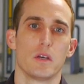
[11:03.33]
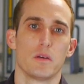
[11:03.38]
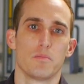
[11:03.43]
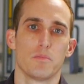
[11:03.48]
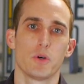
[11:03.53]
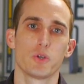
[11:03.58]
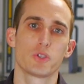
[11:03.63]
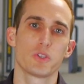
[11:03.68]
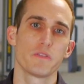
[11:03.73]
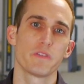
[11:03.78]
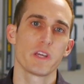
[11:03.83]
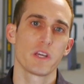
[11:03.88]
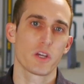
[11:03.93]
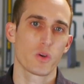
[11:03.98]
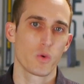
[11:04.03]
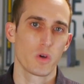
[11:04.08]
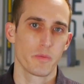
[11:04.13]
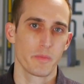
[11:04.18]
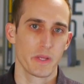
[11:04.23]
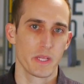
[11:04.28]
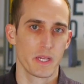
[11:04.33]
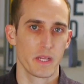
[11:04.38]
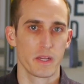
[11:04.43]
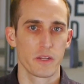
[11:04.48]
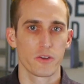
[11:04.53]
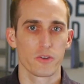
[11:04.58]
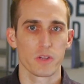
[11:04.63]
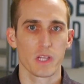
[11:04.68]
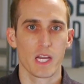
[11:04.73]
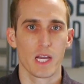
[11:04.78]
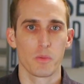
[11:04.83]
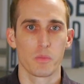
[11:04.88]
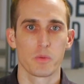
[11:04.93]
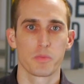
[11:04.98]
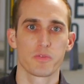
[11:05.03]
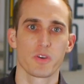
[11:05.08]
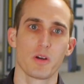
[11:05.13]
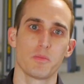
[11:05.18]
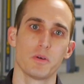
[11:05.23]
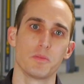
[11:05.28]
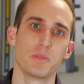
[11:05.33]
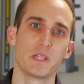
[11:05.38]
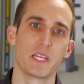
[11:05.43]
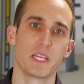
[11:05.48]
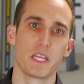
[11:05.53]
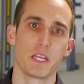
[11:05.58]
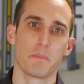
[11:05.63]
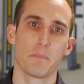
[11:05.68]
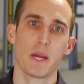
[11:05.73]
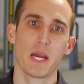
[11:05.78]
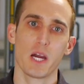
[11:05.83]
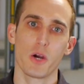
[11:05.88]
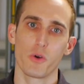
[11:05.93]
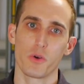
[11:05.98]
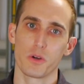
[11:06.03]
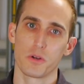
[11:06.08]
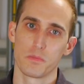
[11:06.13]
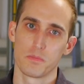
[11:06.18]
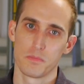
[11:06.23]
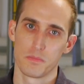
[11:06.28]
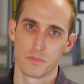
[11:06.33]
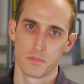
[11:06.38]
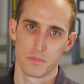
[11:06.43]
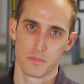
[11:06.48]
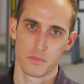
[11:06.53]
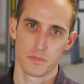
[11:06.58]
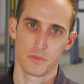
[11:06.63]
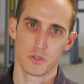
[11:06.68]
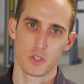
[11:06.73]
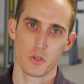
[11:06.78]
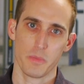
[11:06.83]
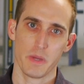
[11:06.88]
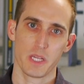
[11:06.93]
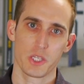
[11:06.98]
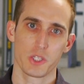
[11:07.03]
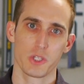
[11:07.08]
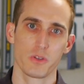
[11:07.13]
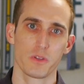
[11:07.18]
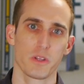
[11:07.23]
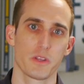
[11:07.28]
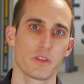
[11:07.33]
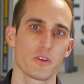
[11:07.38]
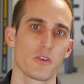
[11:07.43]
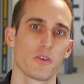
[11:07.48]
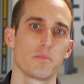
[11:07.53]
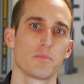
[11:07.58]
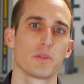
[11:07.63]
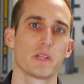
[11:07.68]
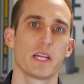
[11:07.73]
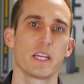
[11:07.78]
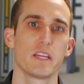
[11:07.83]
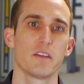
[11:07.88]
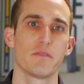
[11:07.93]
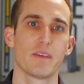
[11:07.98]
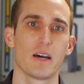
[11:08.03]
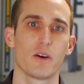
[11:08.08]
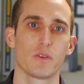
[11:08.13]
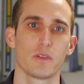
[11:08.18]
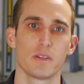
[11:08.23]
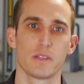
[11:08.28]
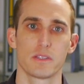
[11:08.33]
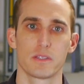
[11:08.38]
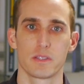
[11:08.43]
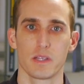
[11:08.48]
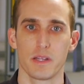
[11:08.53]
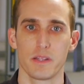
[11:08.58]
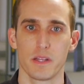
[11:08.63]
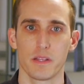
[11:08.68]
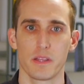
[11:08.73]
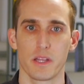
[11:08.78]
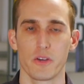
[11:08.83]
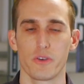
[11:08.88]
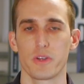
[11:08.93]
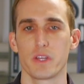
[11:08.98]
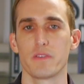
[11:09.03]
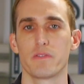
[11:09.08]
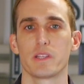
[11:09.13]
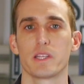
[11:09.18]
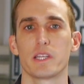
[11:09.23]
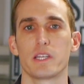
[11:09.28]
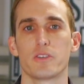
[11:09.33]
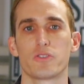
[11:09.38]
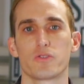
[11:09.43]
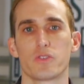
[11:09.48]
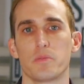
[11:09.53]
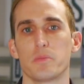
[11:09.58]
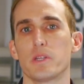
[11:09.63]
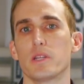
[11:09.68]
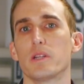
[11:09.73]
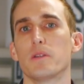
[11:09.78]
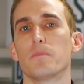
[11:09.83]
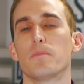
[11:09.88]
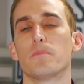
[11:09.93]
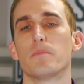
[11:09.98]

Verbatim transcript: Most of the equipment in your lab will probably need power, so make sure that there are plenty of outlets and that they're evenly distributed.